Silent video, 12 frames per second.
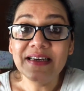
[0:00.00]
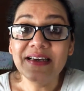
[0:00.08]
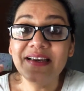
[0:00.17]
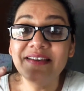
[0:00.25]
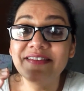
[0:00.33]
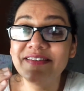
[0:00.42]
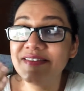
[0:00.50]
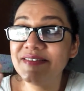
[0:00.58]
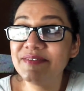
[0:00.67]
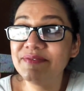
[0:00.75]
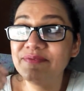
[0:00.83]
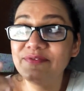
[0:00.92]
is
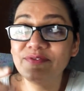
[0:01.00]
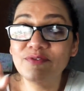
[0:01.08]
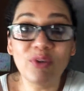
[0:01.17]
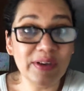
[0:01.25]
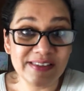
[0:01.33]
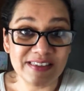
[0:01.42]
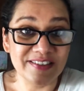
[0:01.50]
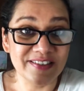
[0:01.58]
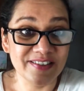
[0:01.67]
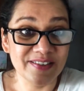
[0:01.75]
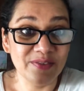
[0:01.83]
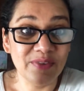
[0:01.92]

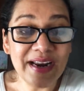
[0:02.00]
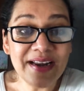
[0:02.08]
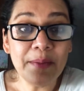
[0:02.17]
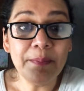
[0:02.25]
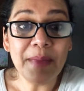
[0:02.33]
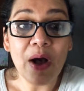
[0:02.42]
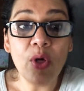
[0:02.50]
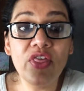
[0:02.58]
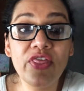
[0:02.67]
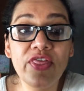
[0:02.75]
voiceless, right? Mouth.